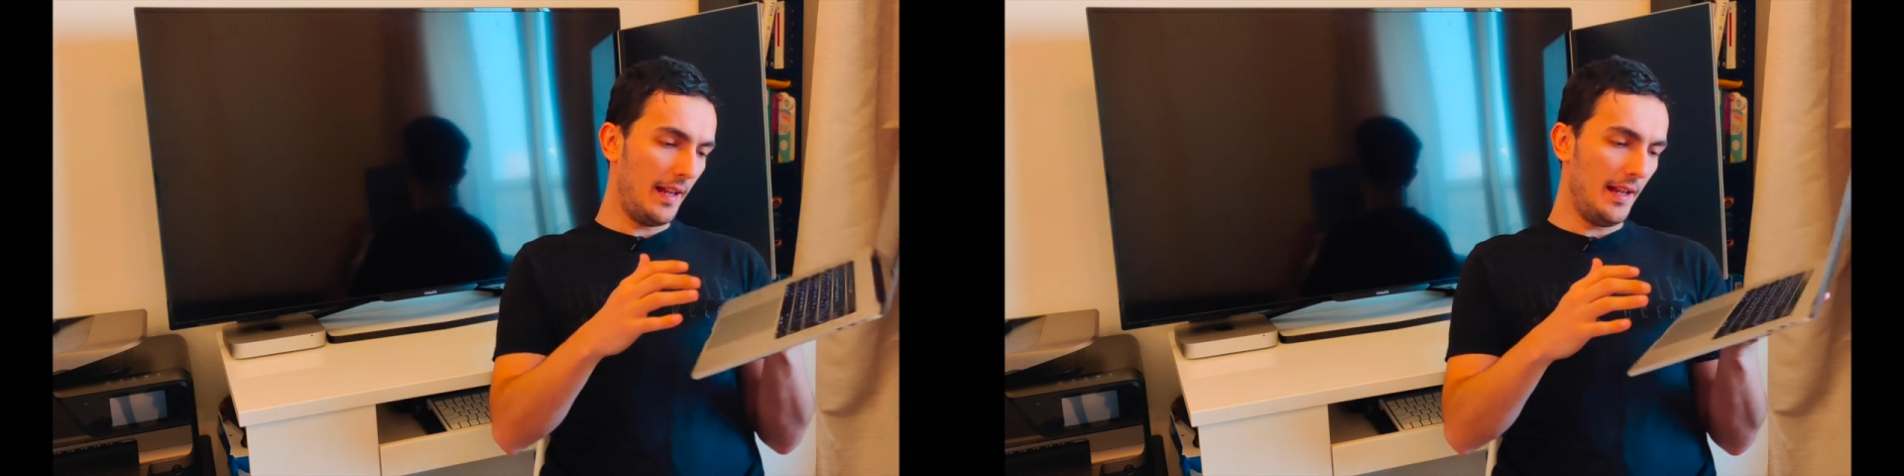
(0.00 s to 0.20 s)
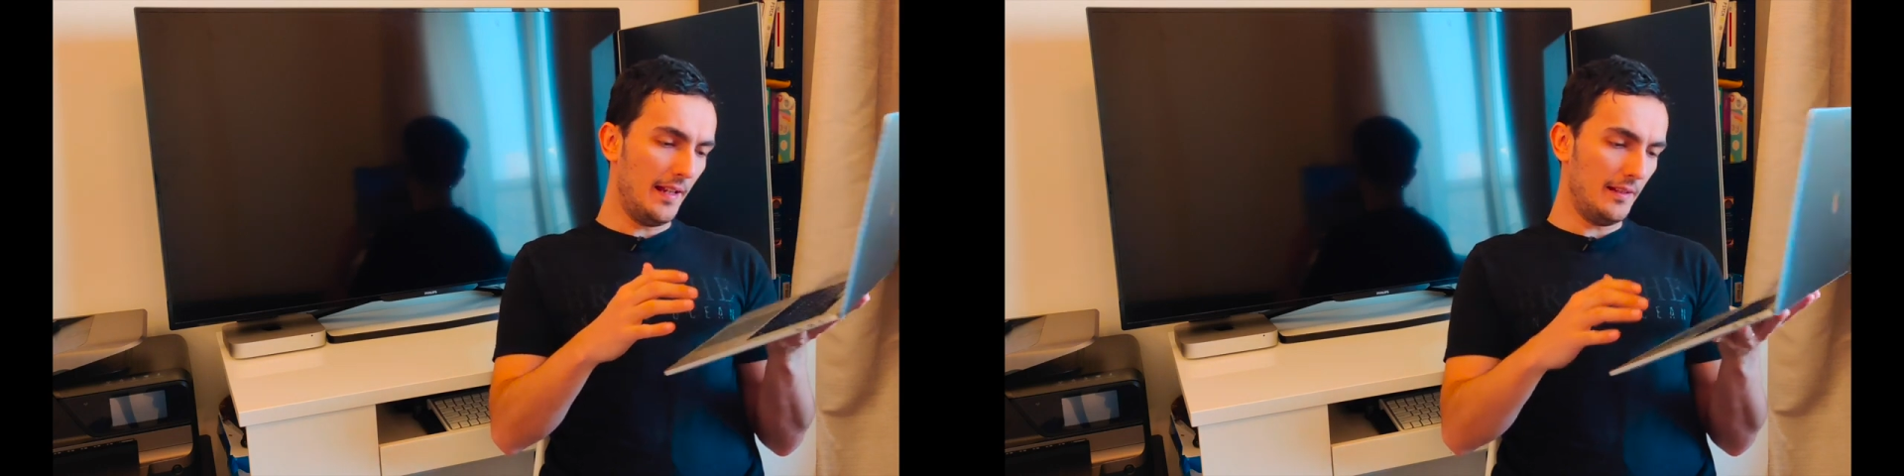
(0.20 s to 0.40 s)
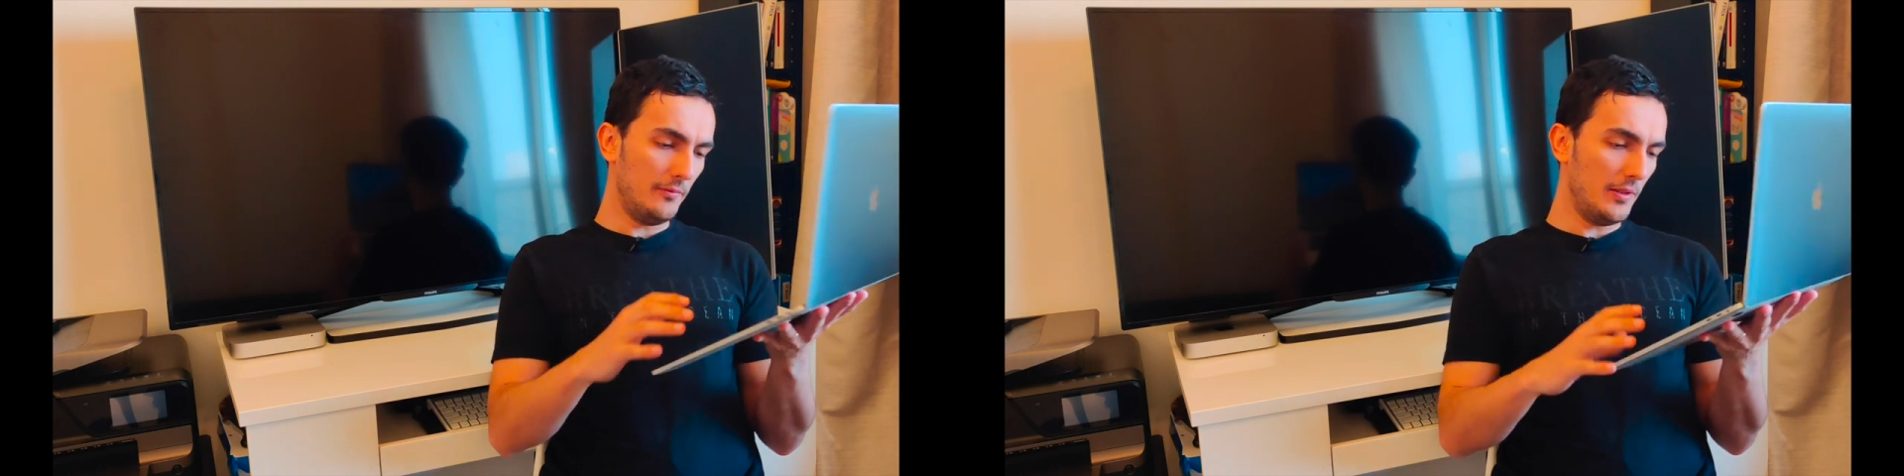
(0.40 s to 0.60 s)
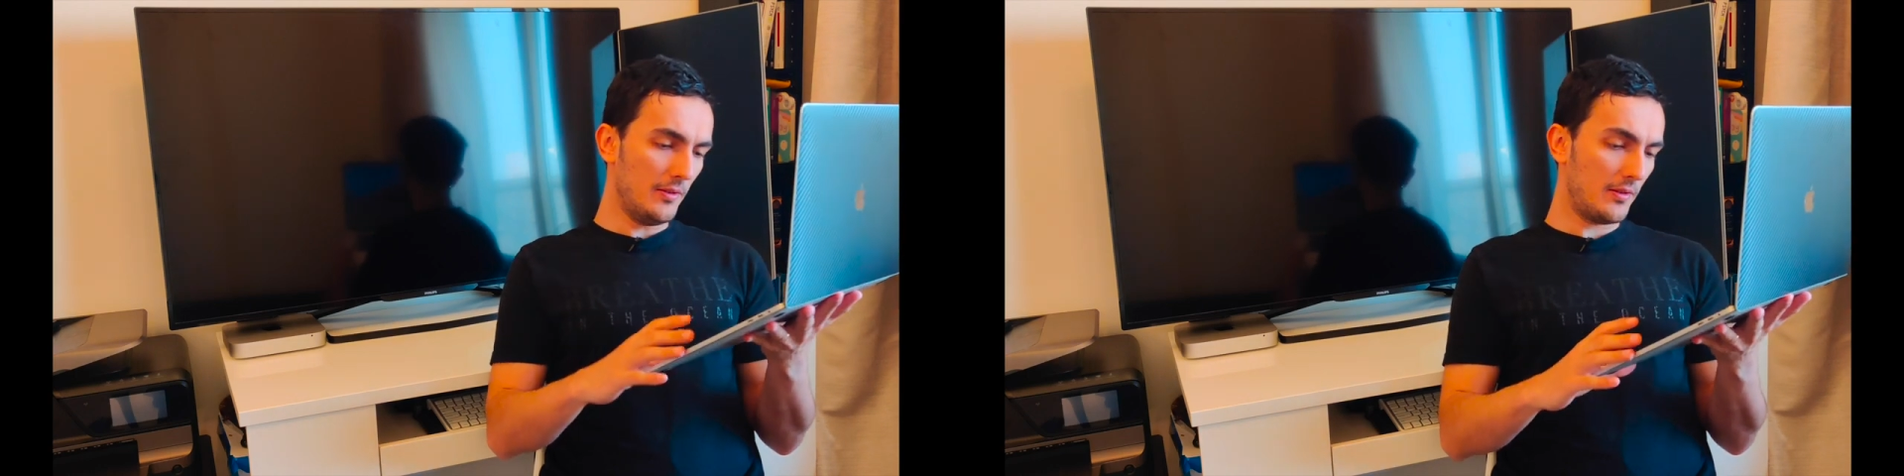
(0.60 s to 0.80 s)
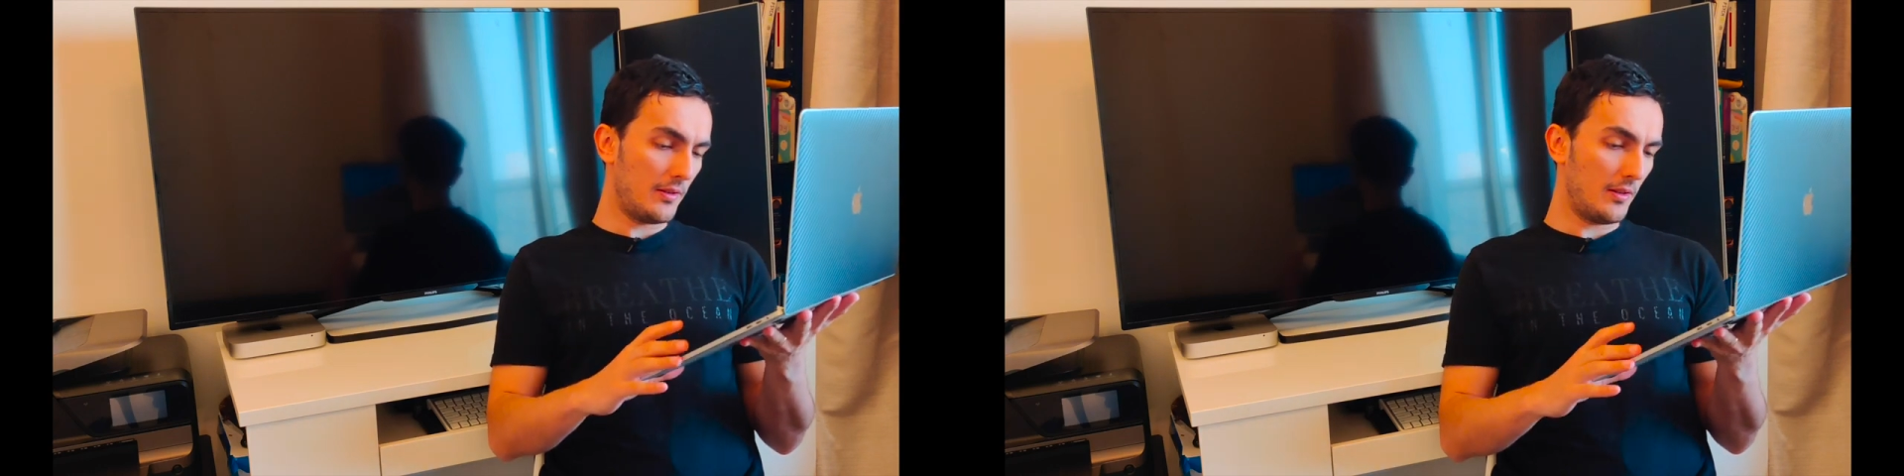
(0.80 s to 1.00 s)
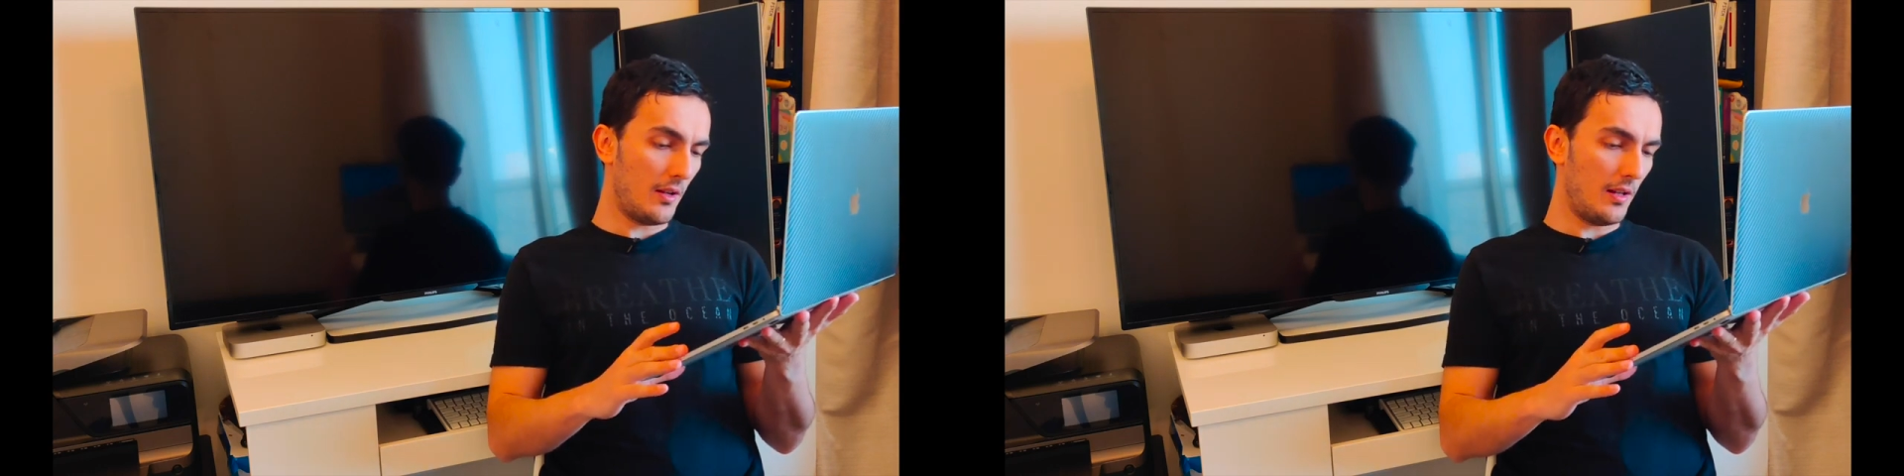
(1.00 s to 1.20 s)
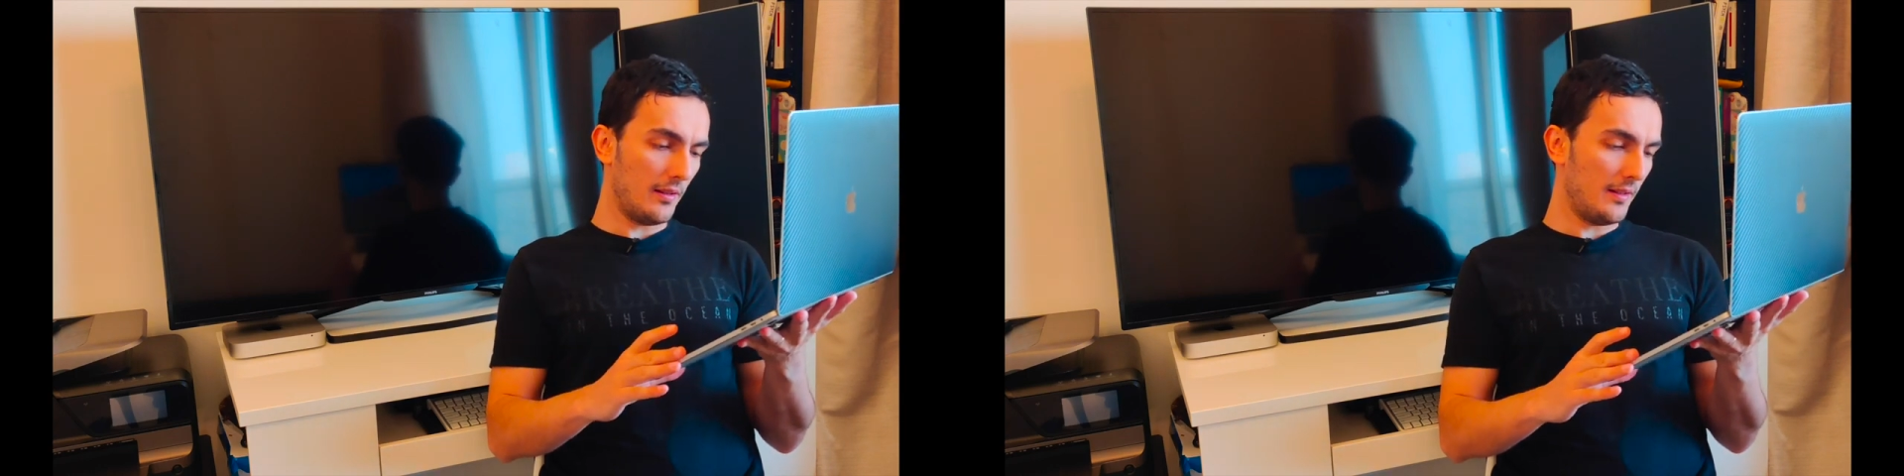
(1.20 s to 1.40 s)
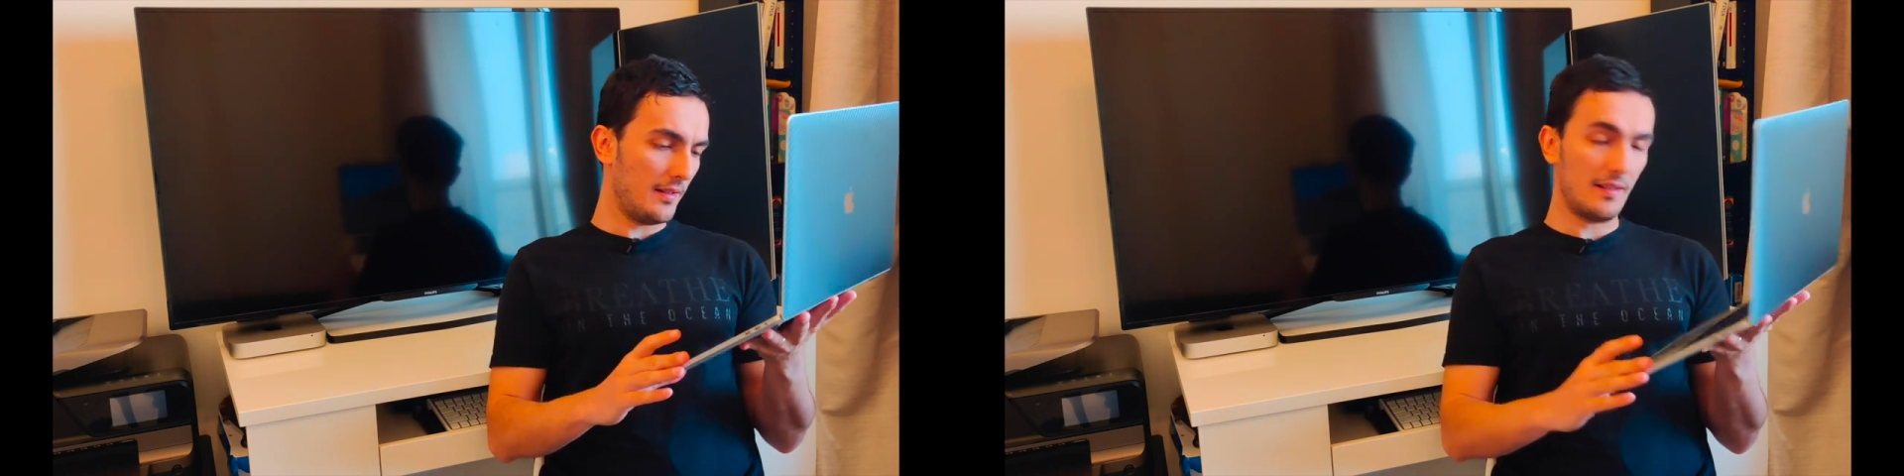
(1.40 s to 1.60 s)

and we used to call this